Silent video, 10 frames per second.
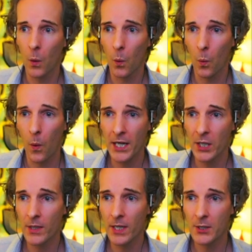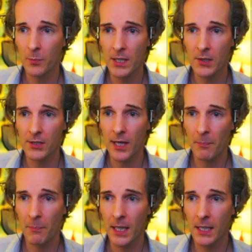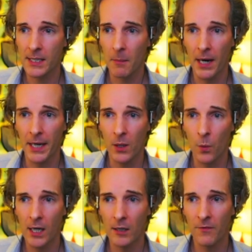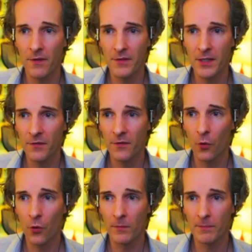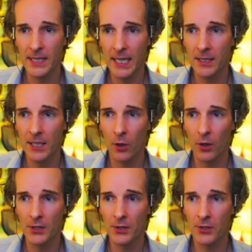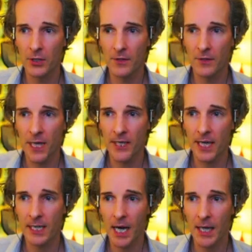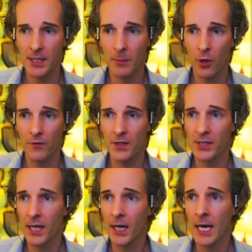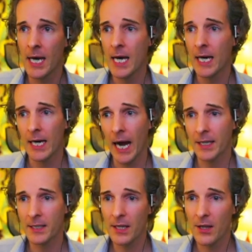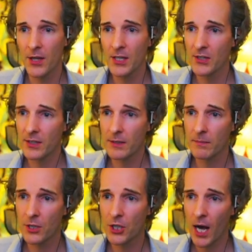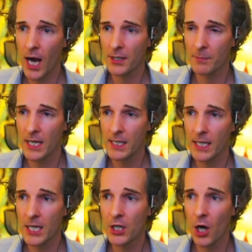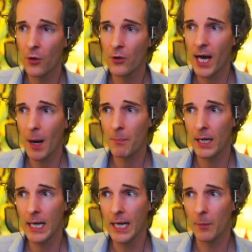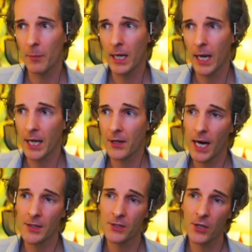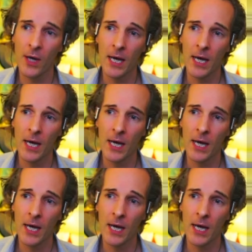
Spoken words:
where do you need to be to start making some money? Well, $54, $60, you sort of start to get nicer profits here. And this chart basically goes up a little bit like that. So